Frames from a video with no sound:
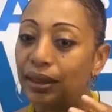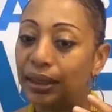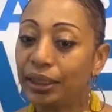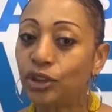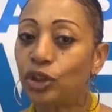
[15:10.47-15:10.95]

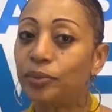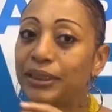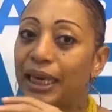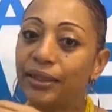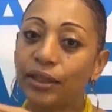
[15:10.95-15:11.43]
Egypt
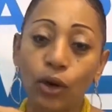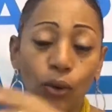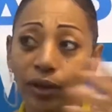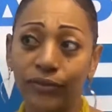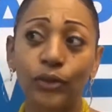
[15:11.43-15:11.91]
and the
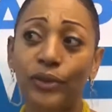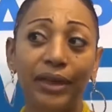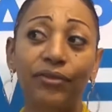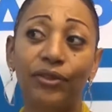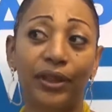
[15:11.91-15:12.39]
whole of North
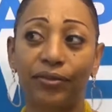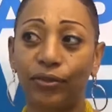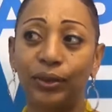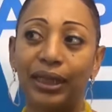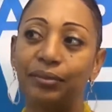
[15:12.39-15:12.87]
Africa,
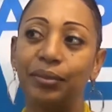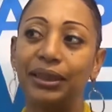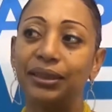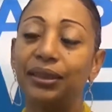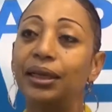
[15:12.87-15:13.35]
for that
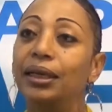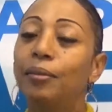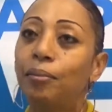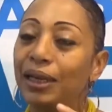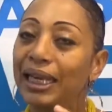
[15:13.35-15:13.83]
matter,
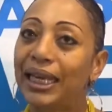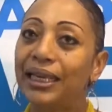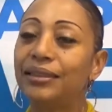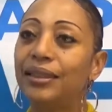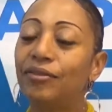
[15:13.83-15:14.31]

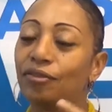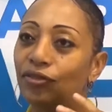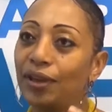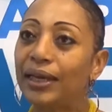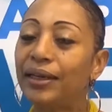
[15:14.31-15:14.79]
played a
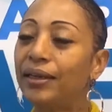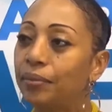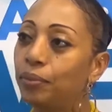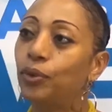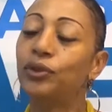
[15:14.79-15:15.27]
very
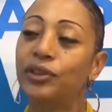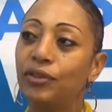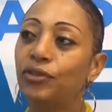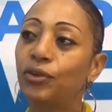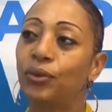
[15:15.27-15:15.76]

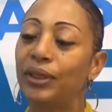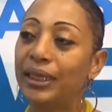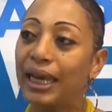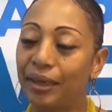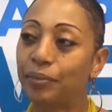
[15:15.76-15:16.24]
important role in
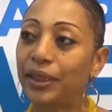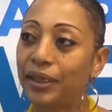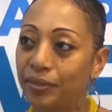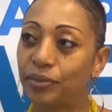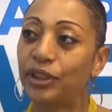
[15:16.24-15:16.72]
helping
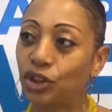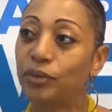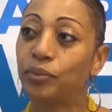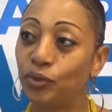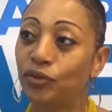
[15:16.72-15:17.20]

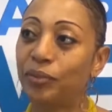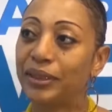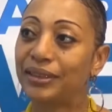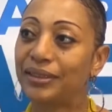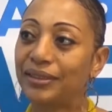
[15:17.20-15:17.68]
liberation
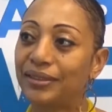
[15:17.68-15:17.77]
movements